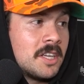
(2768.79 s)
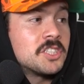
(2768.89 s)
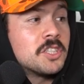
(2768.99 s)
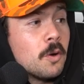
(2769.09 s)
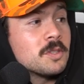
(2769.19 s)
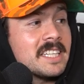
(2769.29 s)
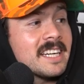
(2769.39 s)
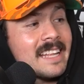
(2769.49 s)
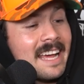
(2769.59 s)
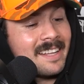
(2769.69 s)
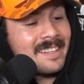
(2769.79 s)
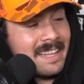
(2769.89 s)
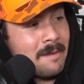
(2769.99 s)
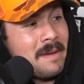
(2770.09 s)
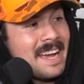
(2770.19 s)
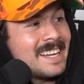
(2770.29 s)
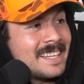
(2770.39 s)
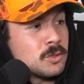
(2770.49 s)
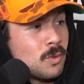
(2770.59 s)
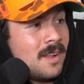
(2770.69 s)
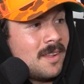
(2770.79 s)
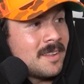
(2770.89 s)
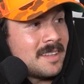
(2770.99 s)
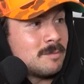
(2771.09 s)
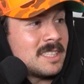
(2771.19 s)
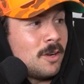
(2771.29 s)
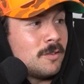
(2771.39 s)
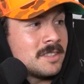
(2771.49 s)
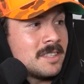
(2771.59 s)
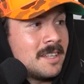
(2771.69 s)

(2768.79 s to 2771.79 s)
So sick that they made it as well, themselves.